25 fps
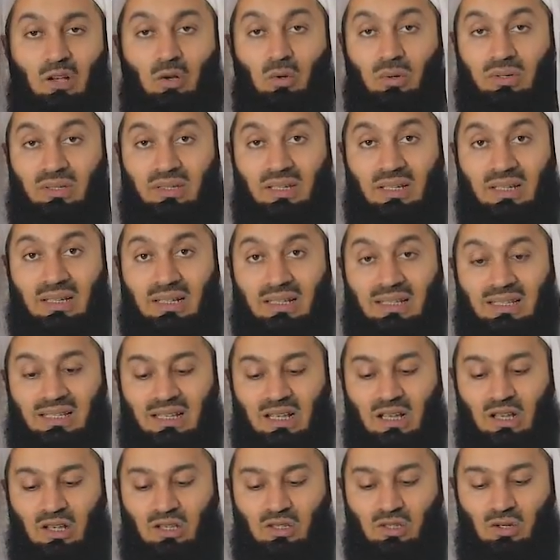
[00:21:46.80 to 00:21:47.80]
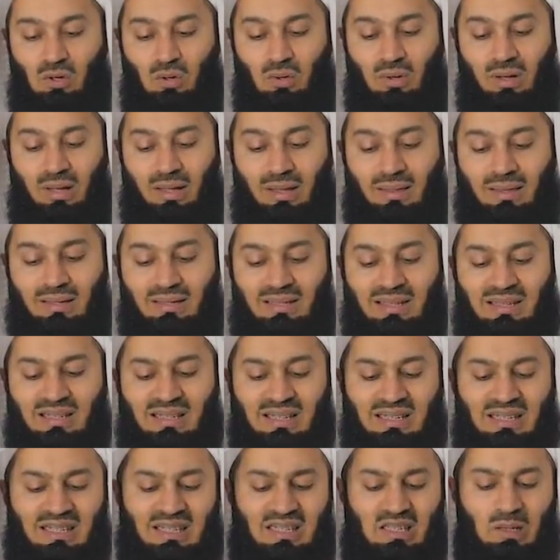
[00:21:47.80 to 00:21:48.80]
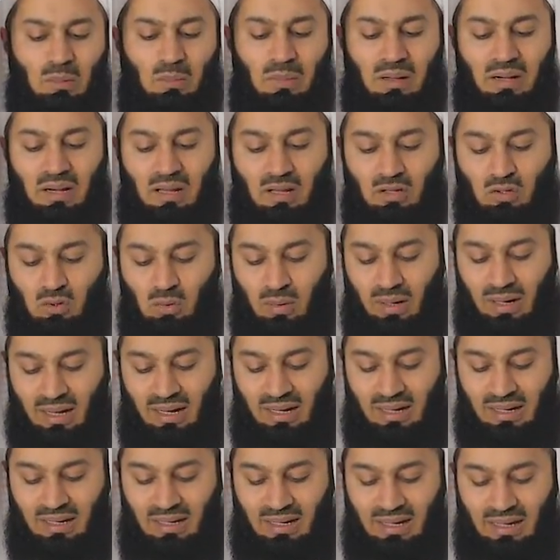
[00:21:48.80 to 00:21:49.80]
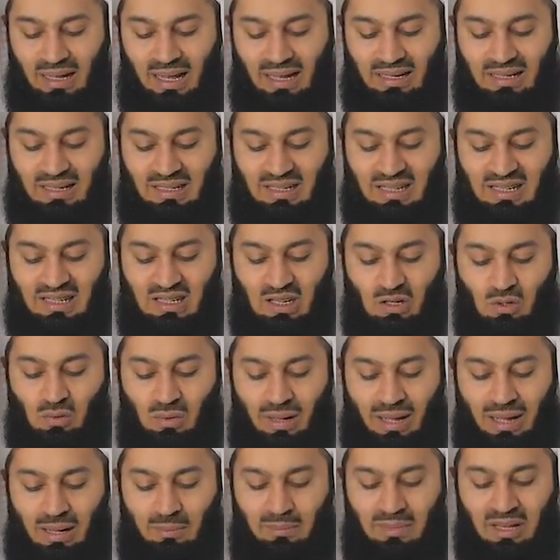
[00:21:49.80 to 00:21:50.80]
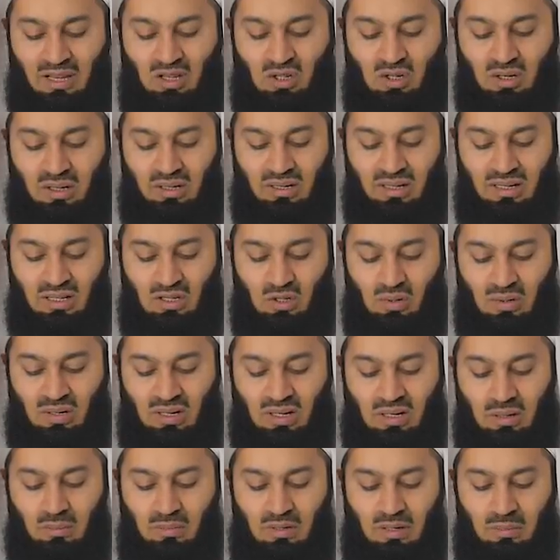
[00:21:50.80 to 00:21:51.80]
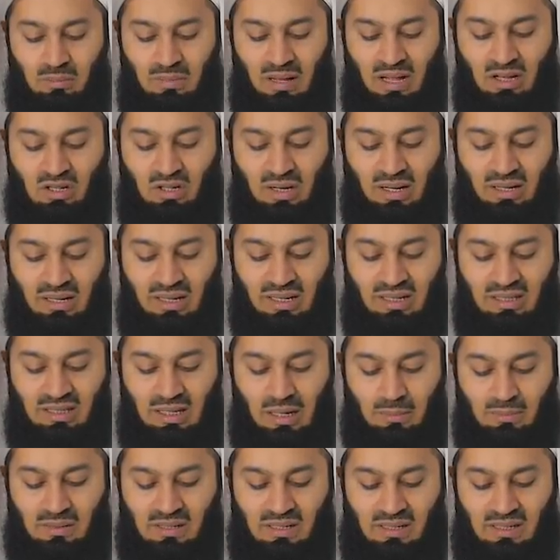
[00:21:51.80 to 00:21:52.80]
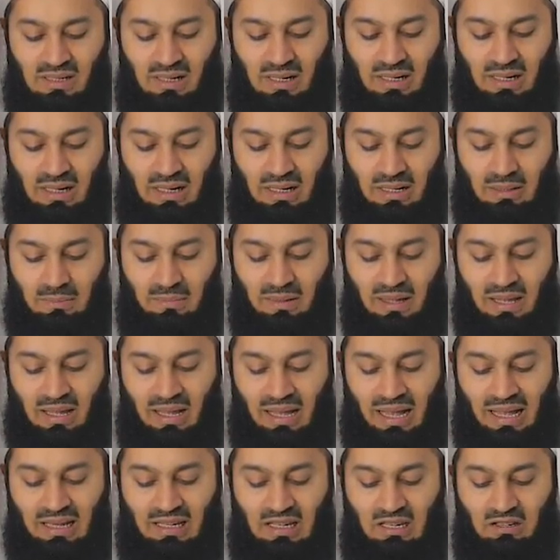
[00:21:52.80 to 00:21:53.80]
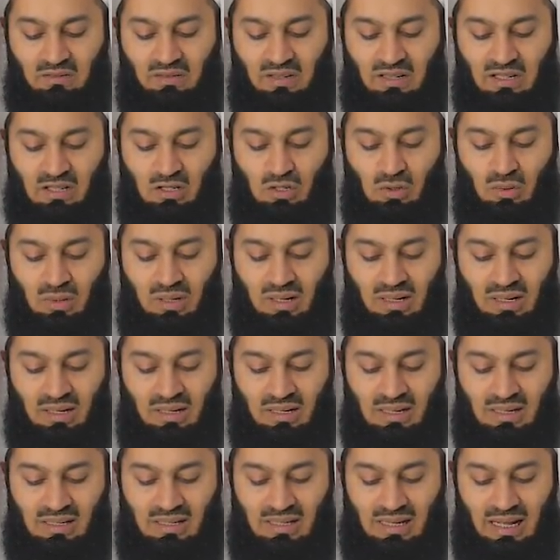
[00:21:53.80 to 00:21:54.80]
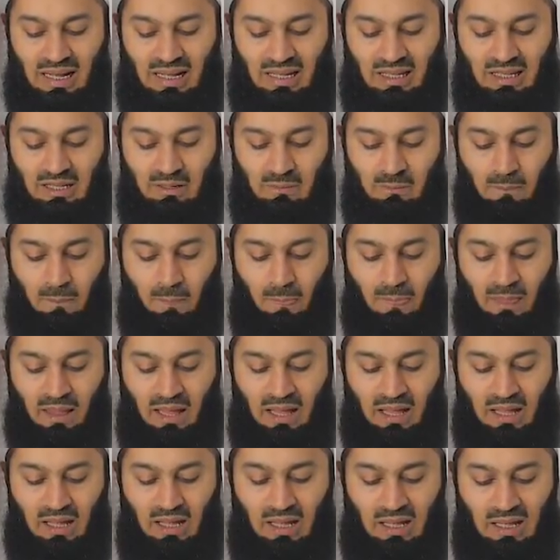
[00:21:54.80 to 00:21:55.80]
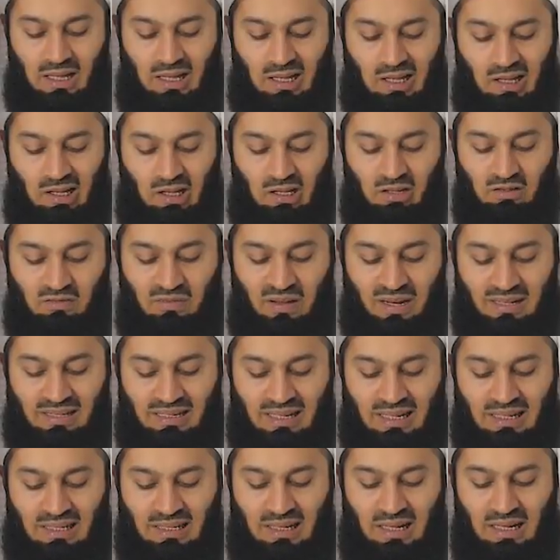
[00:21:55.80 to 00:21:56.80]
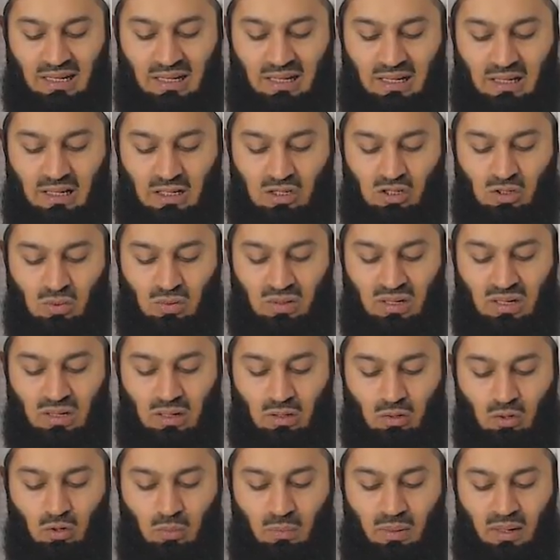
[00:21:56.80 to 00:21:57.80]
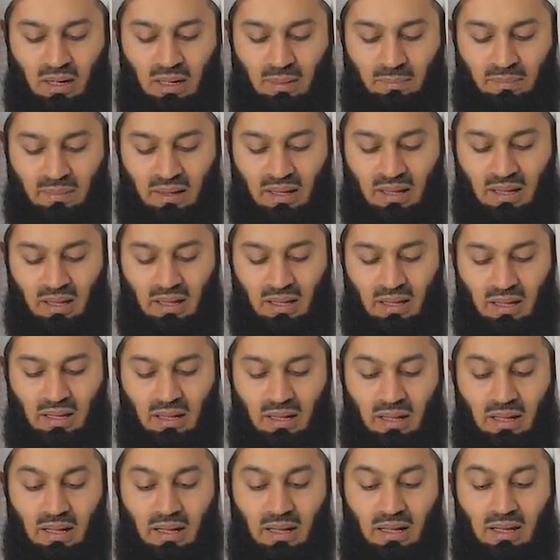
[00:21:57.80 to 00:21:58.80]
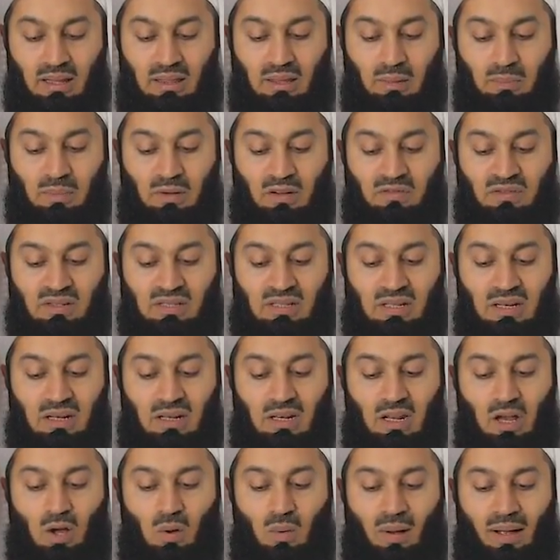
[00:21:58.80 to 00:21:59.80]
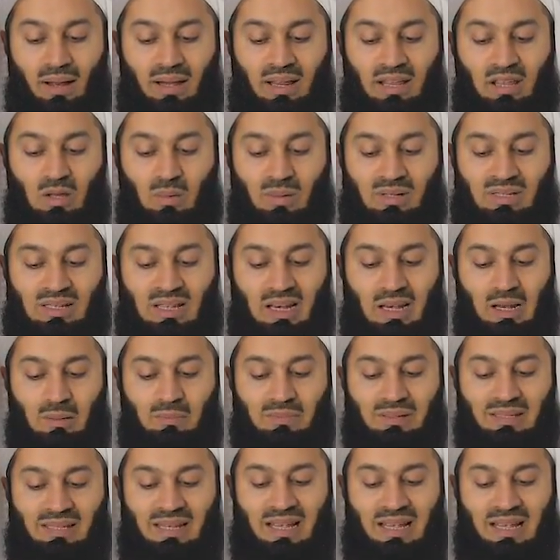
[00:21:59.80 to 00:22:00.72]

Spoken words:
good deeds. So this is a similar dua, and it is a dua mentioned in Sunan ibn Majah in Kitab al-Salah, and even in Sunan al-Nasa'i. In fact, in Sunan al-Kubra, the Prophet sallallahu alayhi wasallam